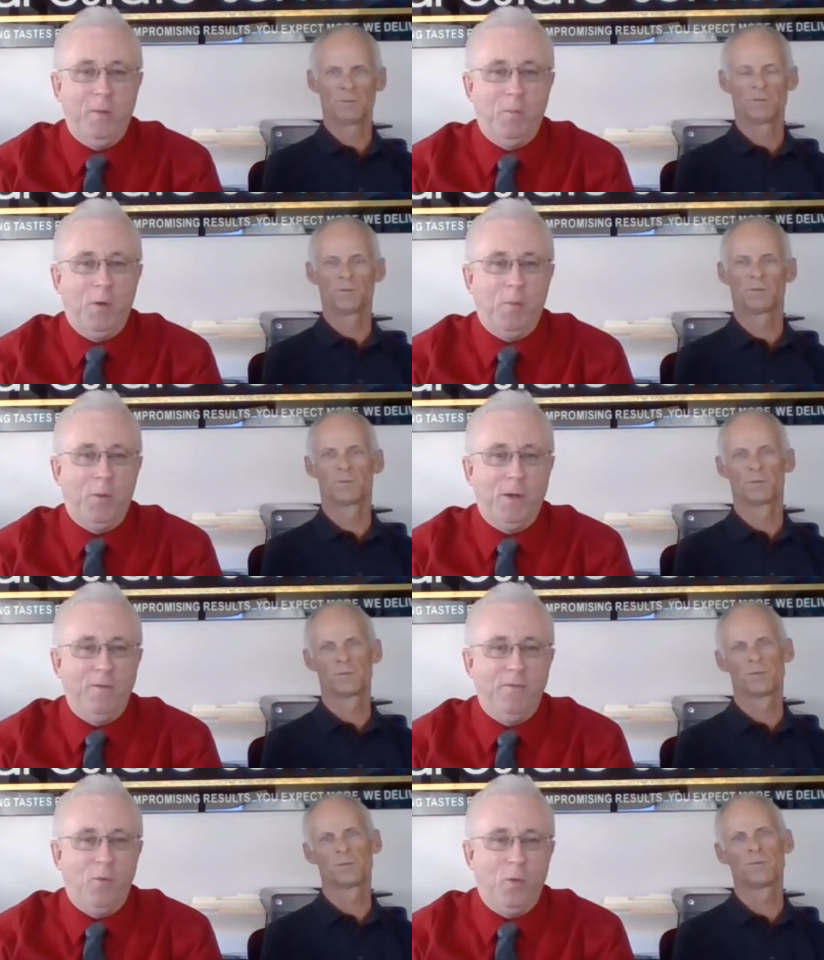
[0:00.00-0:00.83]

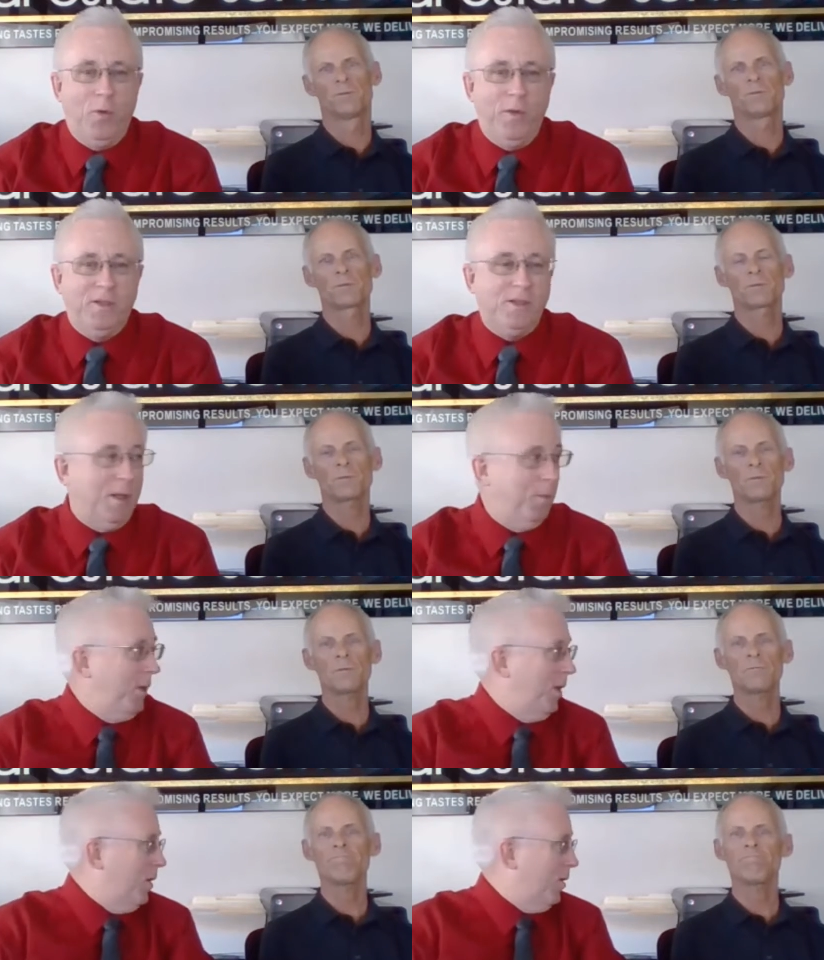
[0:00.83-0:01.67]
Speaker 1: appropriate for this
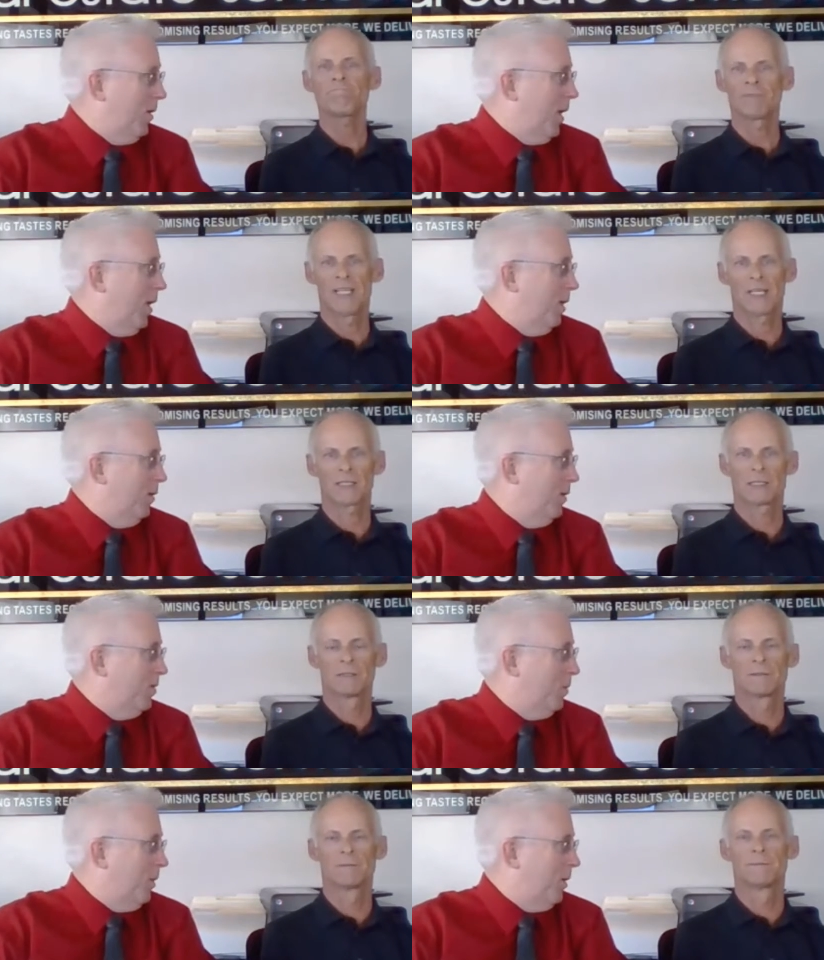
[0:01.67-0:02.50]
time of year and yes.
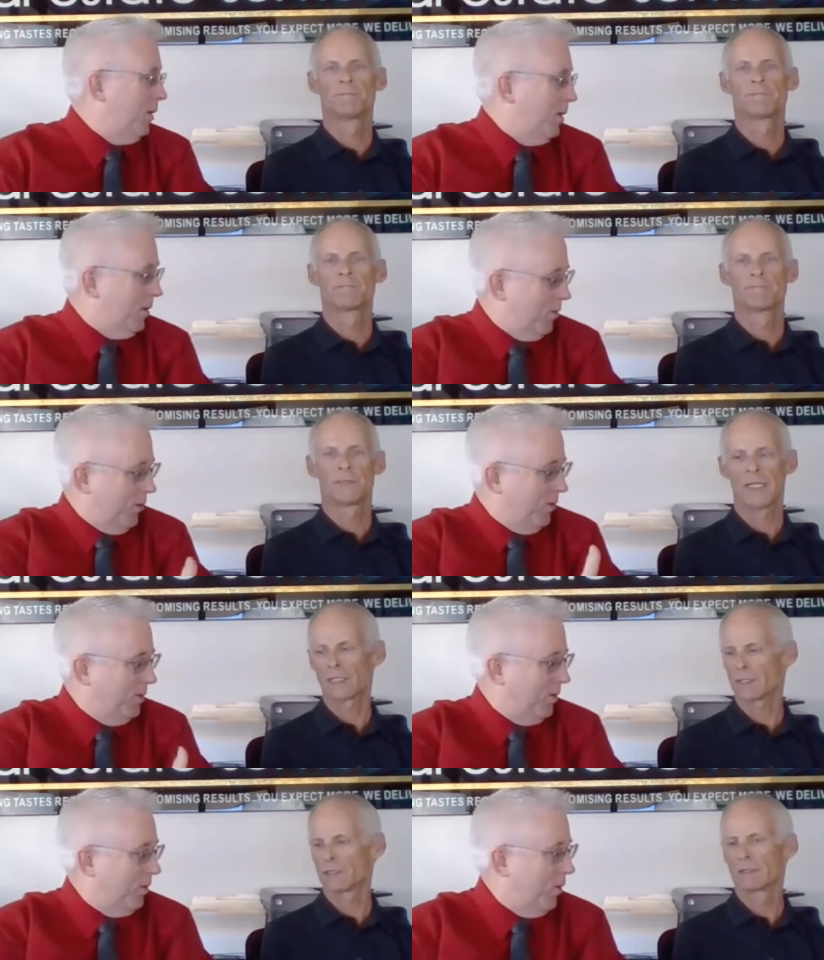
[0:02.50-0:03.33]
this part of the country.
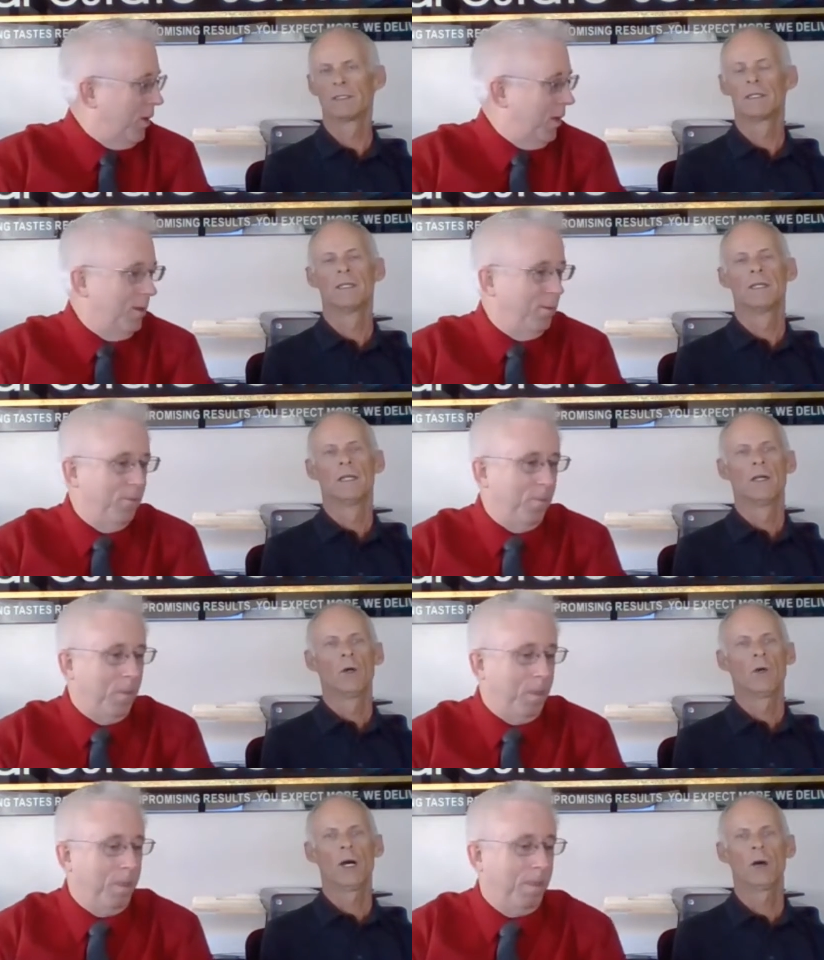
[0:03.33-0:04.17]
Yes. So go ahead.
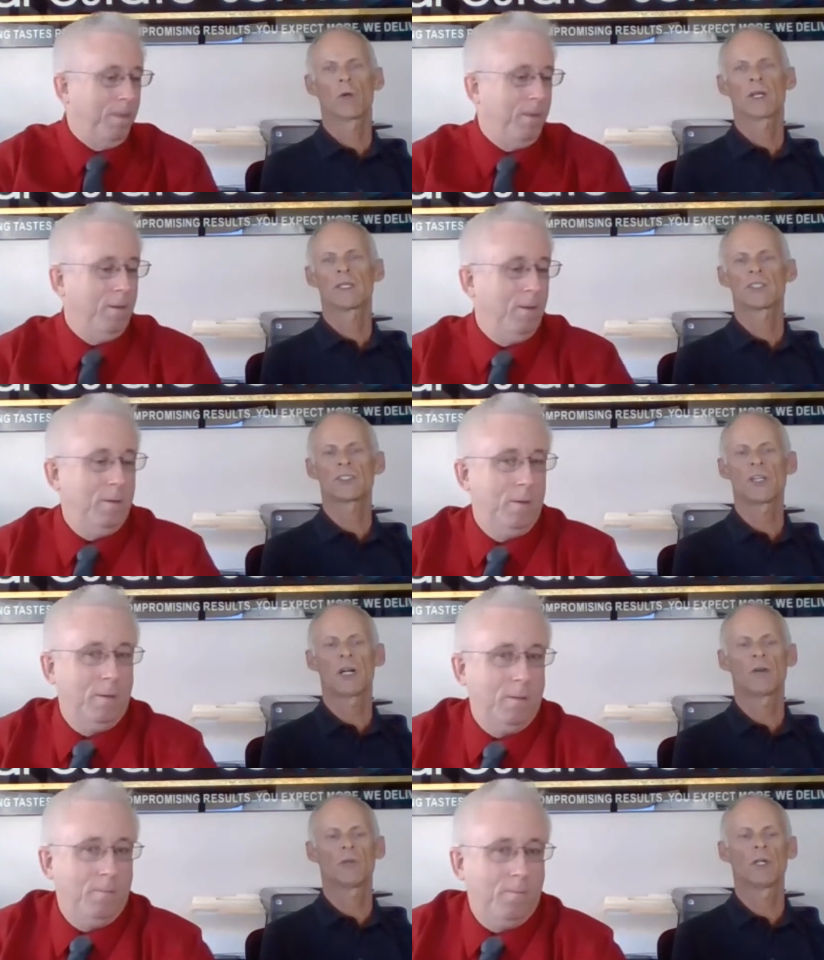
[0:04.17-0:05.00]
Speaker 2: Well, we're going to
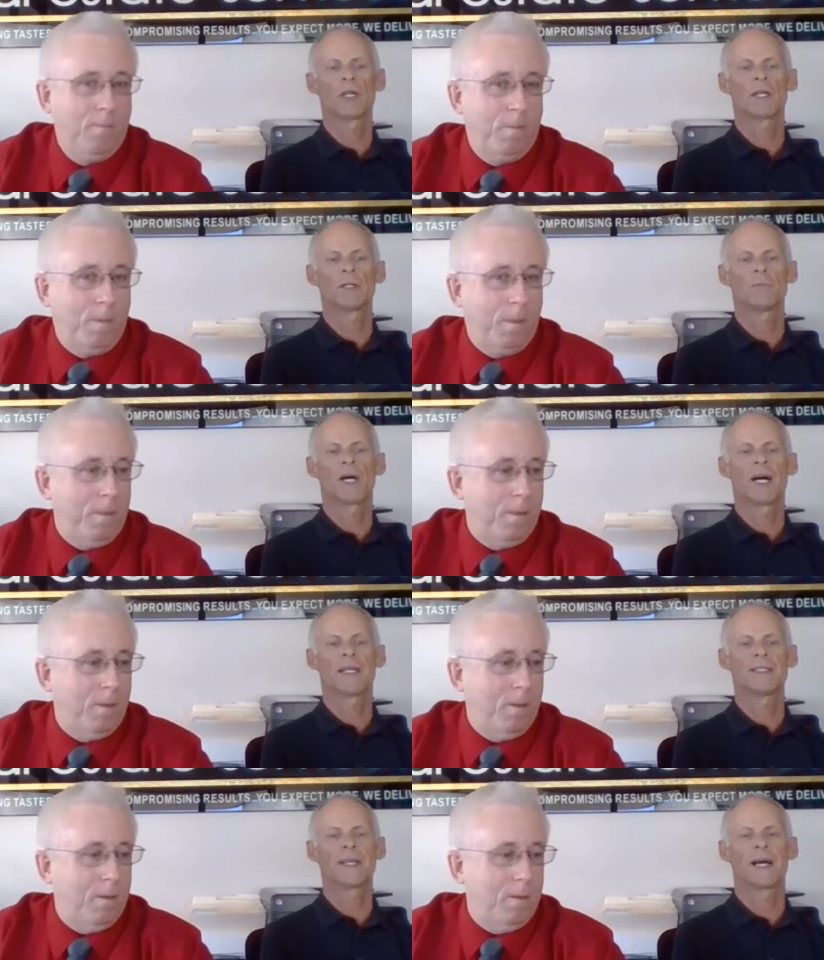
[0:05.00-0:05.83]
start really
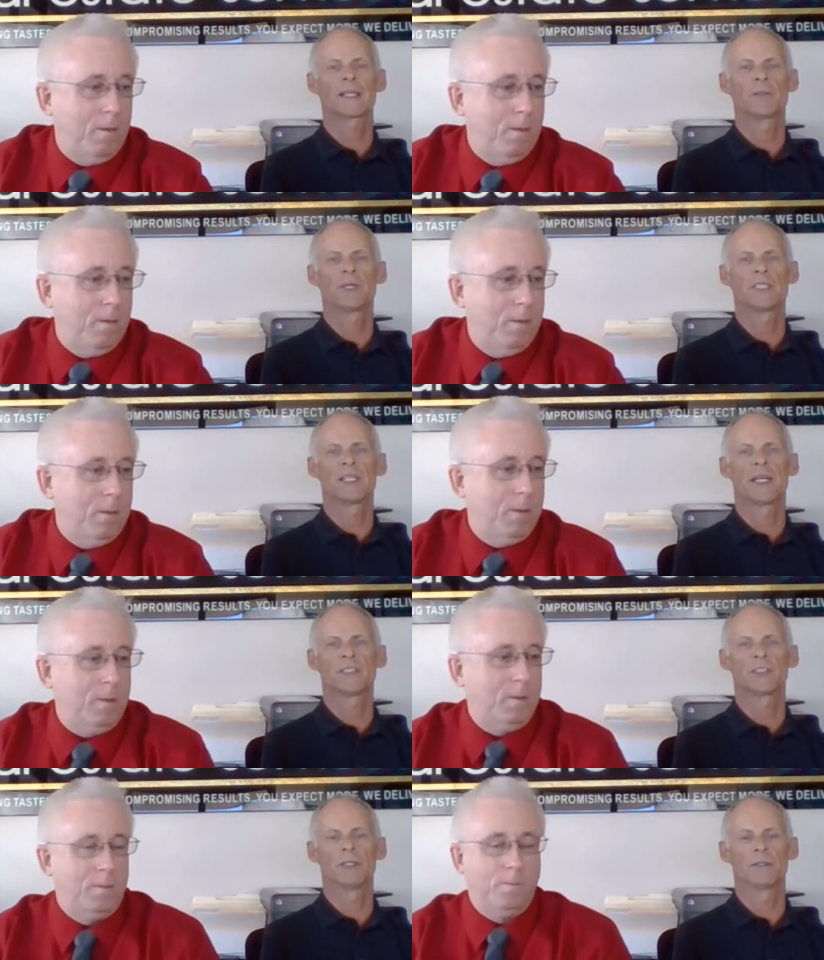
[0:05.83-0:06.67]
by
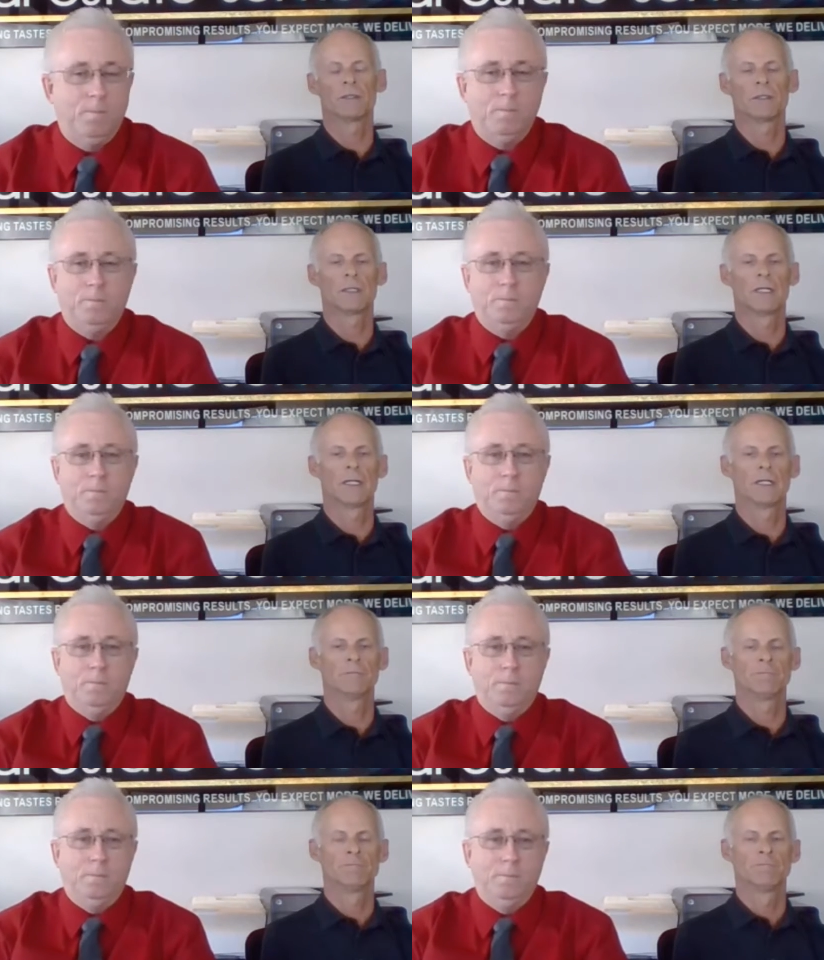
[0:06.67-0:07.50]
documentation.
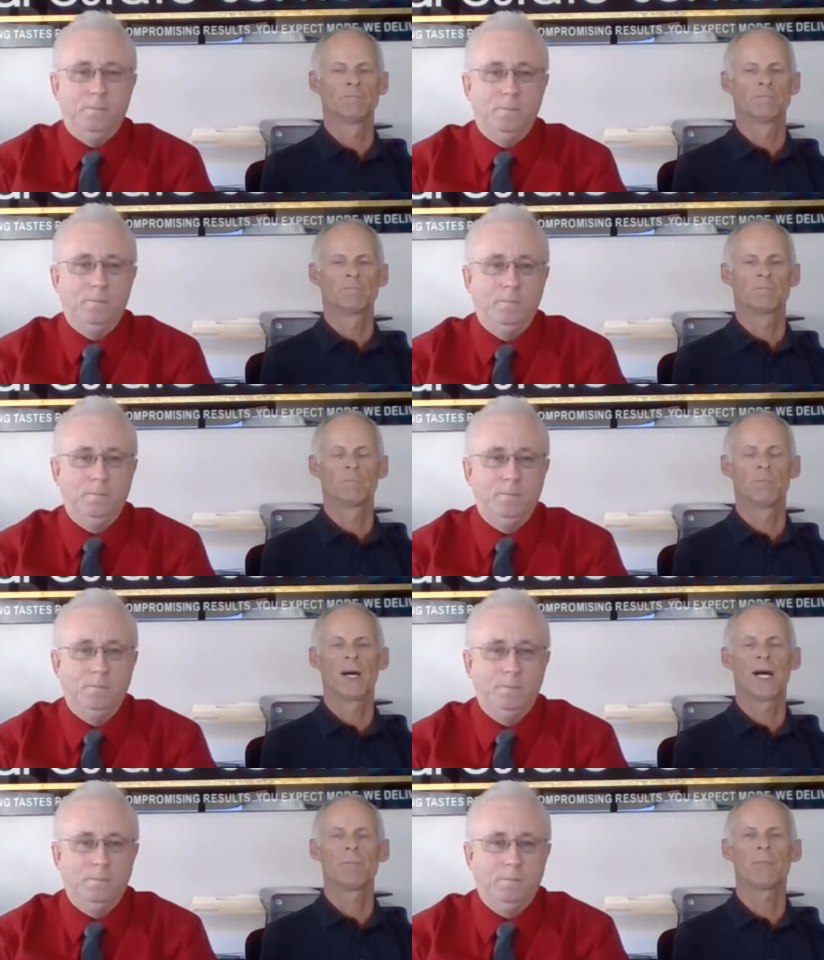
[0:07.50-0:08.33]
Um,
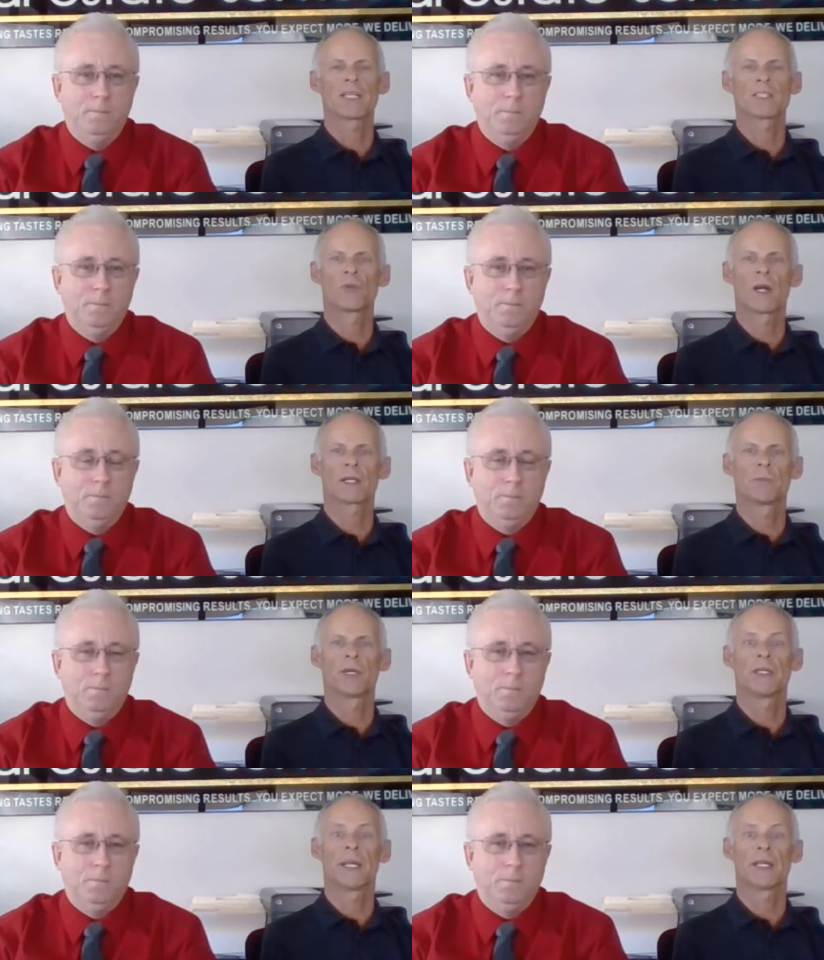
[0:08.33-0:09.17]
my best
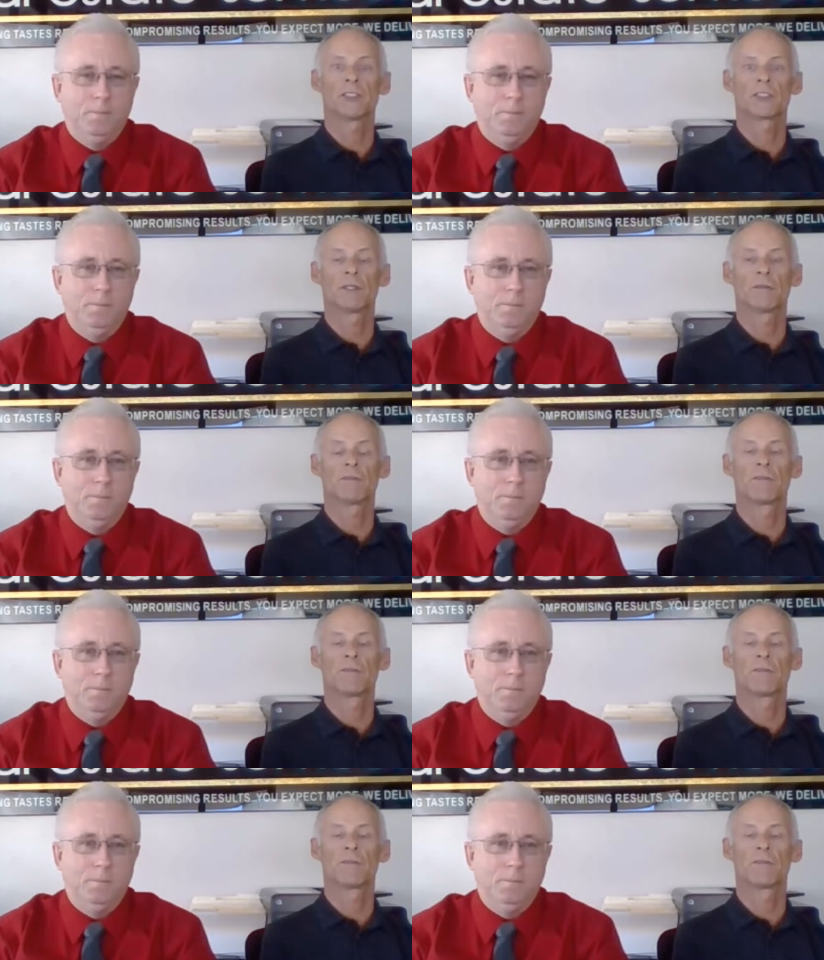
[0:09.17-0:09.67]
recommendation